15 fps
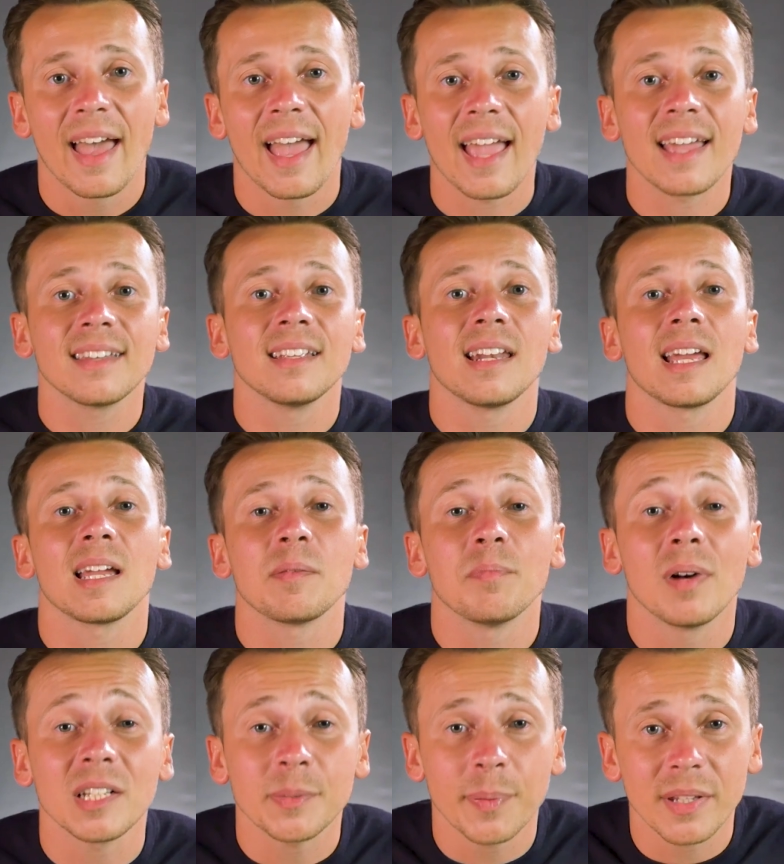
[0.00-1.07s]
and the name
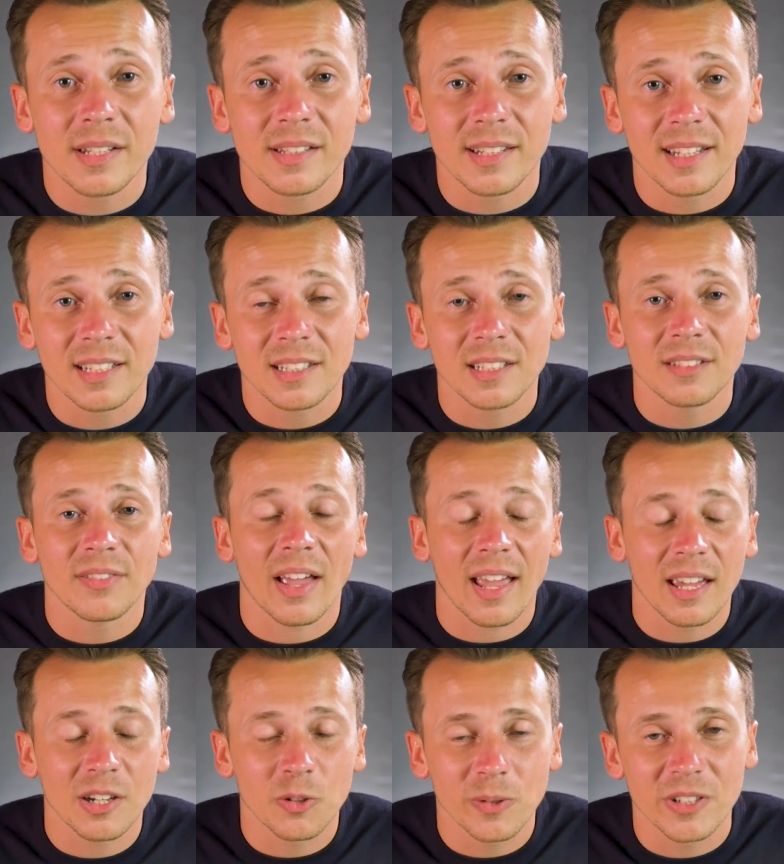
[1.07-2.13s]
must be distinctive
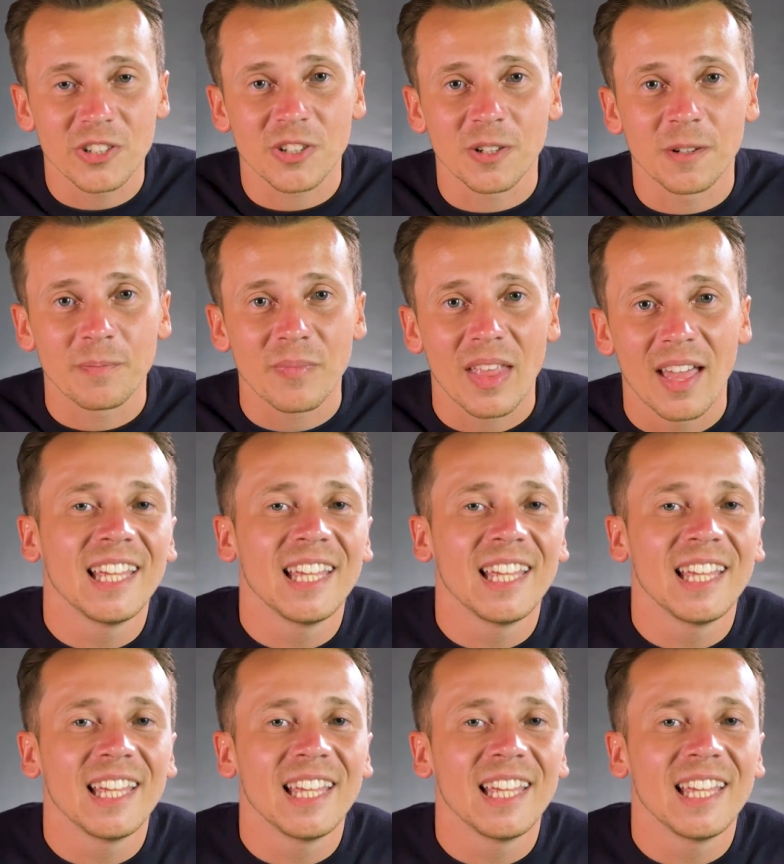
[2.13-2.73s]
and original.